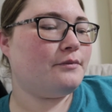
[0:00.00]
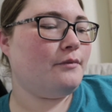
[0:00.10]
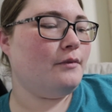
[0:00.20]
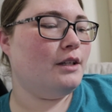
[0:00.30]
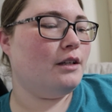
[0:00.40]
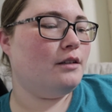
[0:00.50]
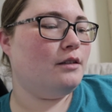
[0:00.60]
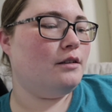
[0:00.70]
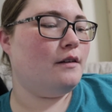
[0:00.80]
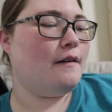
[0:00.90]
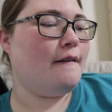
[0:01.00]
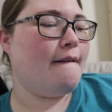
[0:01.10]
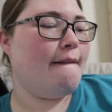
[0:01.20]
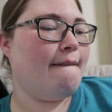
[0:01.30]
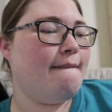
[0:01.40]
wasn't that that
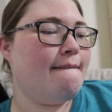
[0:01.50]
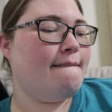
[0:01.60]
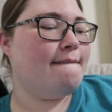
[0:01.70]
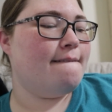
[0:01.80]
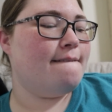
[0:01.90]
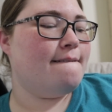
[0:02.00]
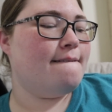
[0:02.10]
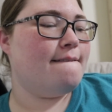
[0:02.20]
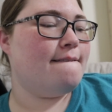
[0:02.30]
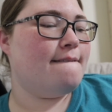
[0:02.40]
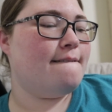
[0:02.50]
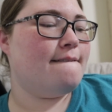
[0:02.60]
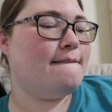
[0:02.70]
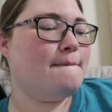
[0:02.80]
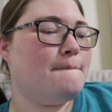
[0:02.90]
$10 tip? That was like for
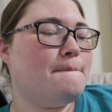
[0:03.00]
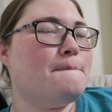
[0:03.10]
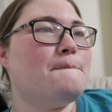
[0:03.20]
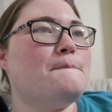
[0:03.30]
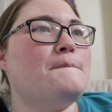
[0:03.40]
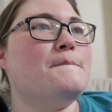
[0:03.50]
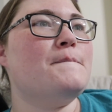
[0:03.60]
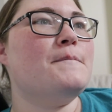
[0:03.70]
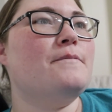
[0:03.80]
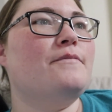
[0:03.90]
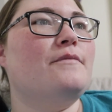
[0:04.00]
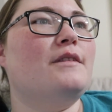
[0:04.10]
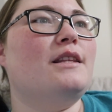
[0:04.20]
an order that was